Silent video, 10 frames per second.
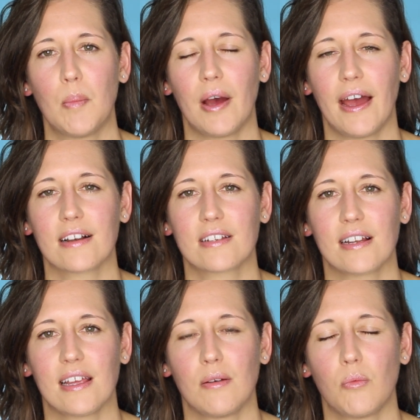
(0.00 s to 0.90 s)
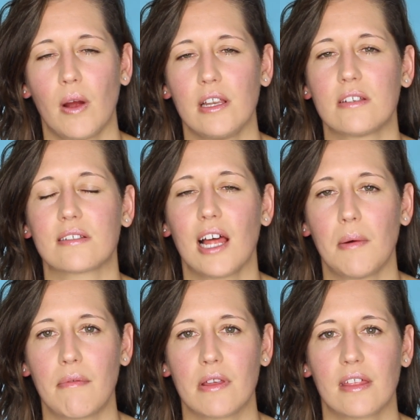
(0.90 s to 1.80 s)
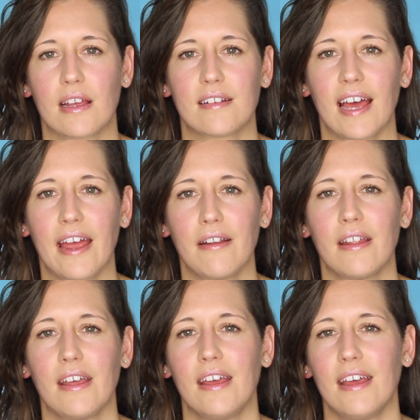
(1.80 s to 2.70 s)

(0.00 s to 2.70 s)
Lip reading: But actually, when you slow everything down,